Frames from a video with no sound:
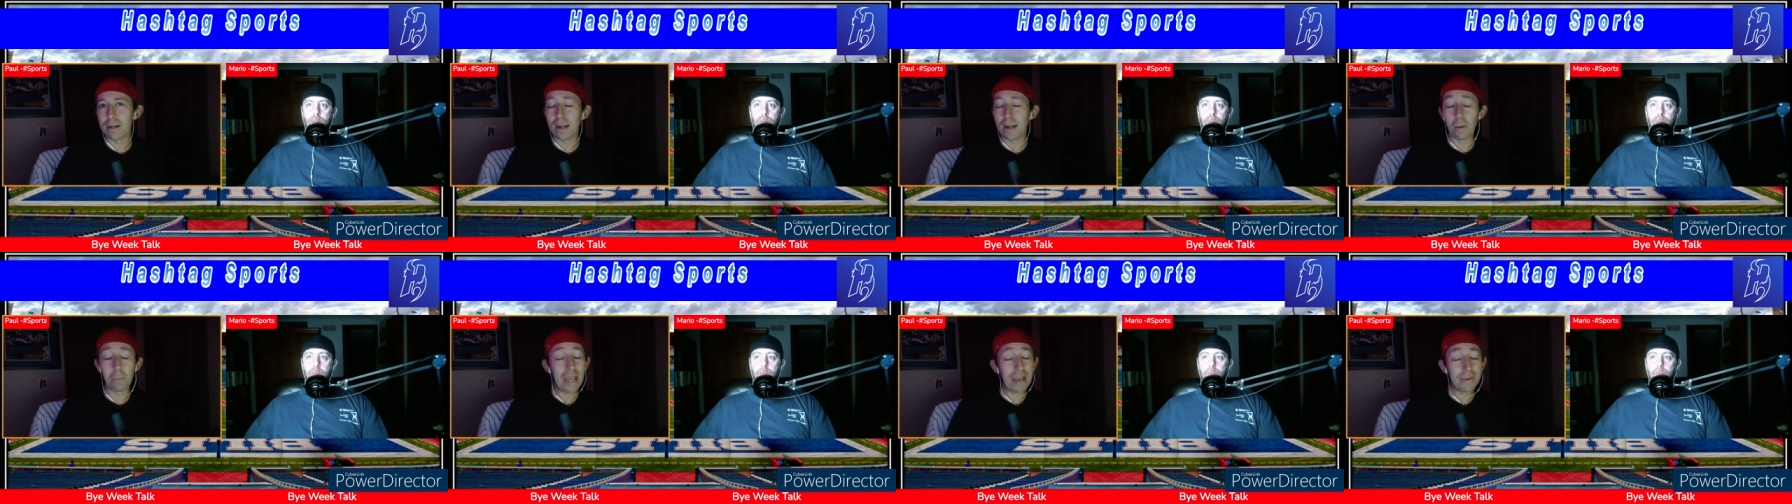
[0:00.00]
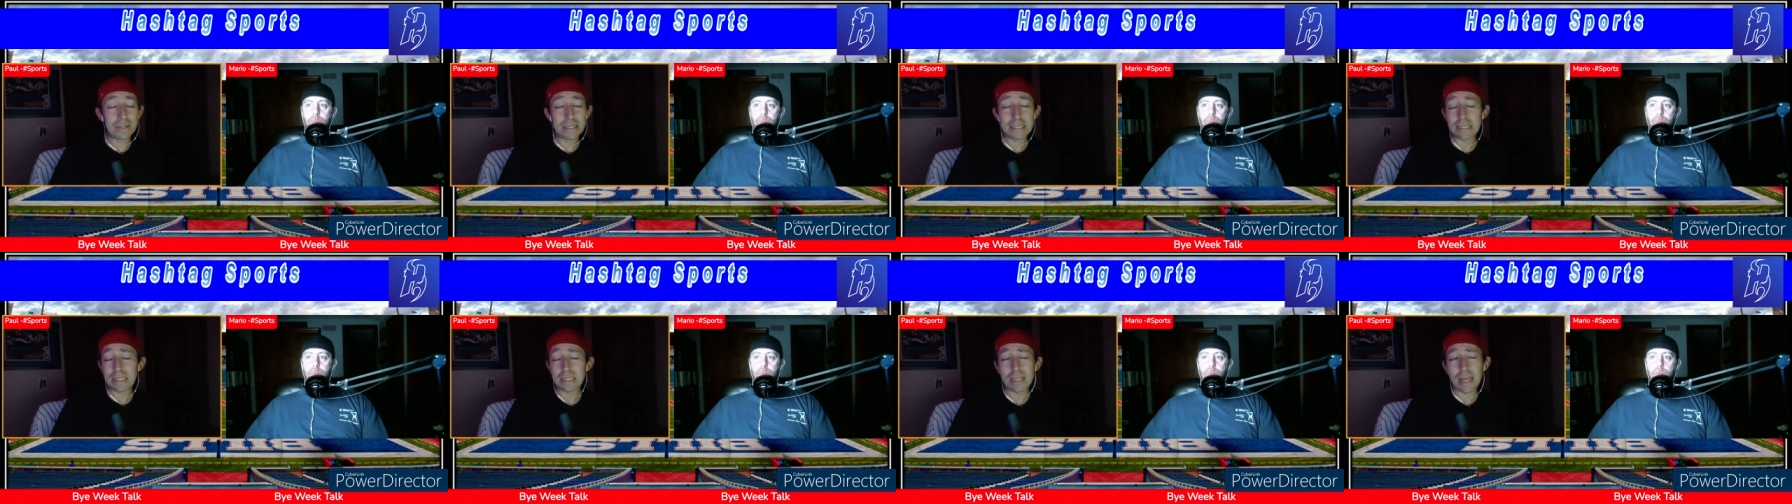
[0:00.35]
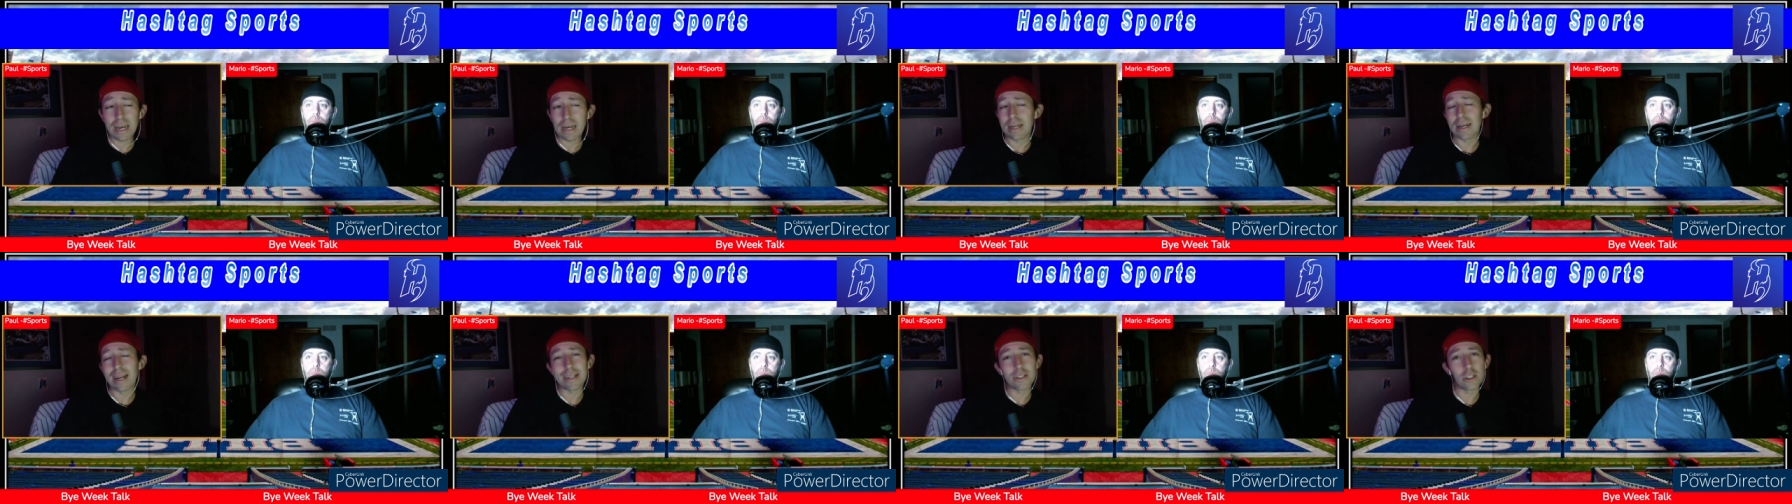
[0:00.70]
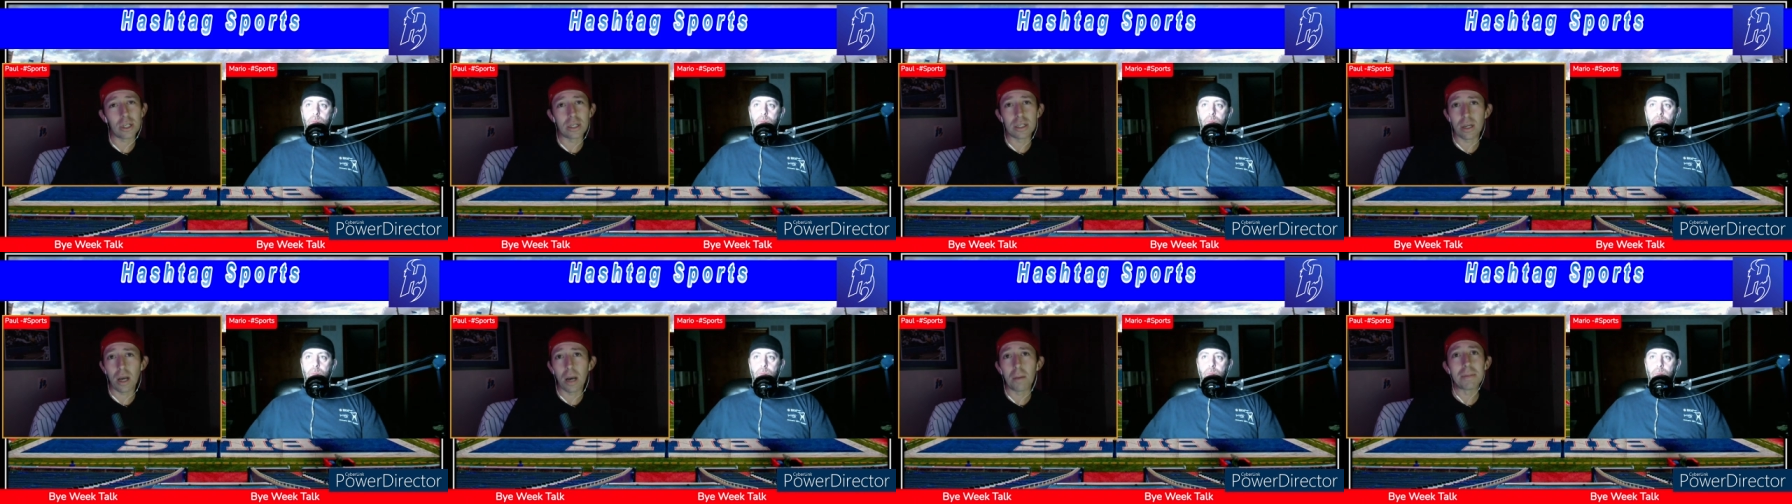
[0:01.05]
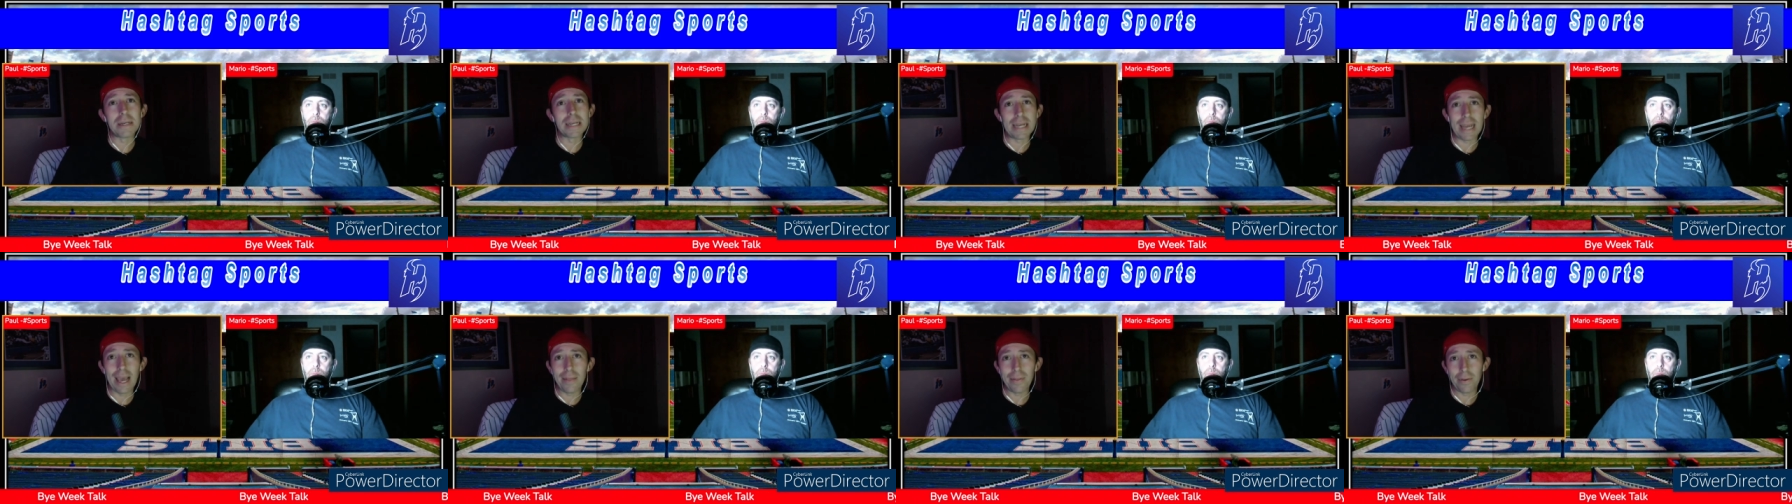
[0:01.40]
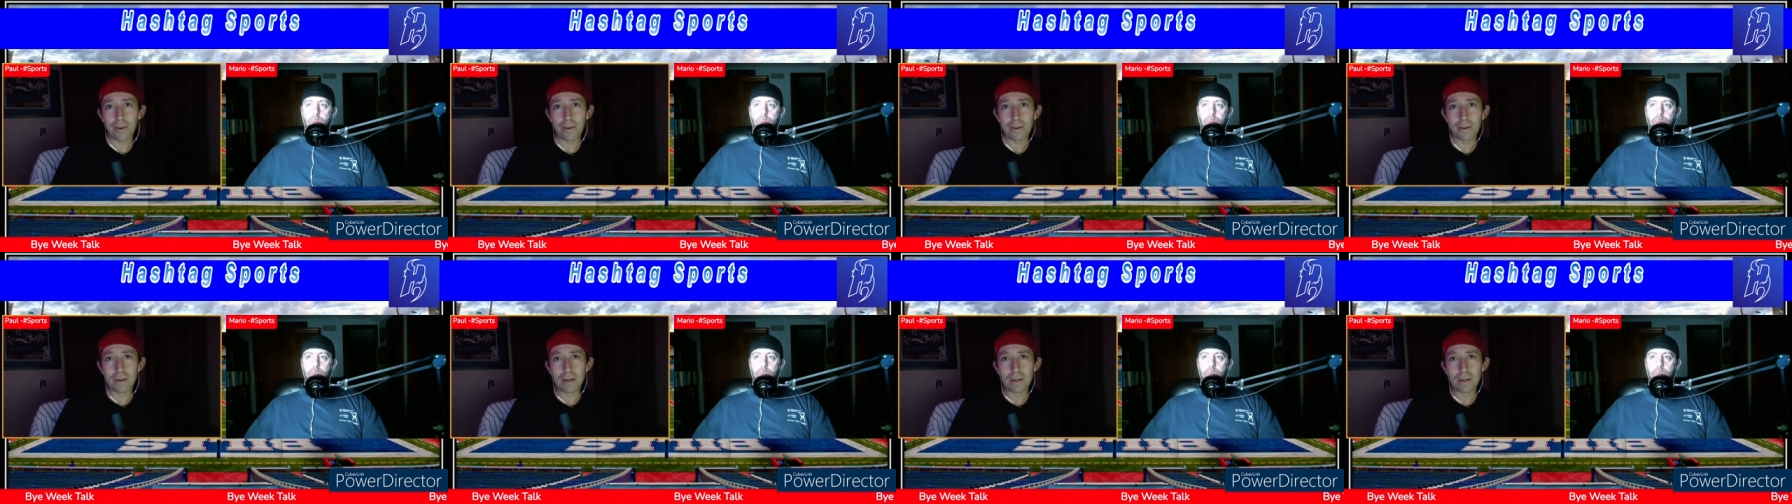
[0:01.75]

Now we haven't seen that connection come together.